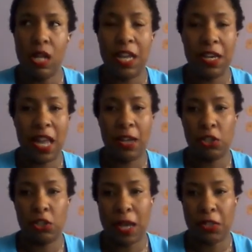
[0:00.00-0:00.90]
and then you
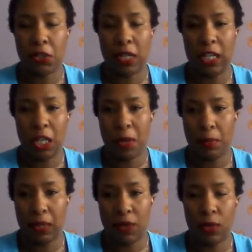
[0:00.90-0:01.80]
smash the
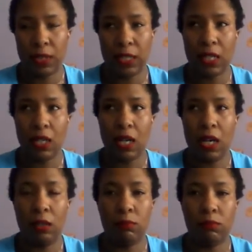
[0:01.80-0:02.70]
limiting belief with it,
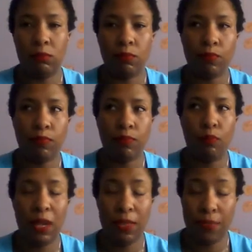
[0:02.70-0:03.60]

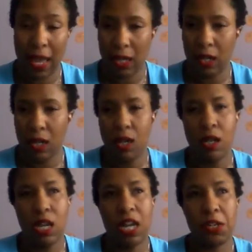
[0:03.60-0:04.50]
with that,
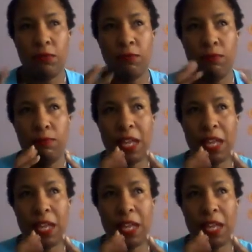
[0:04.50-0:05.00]
and you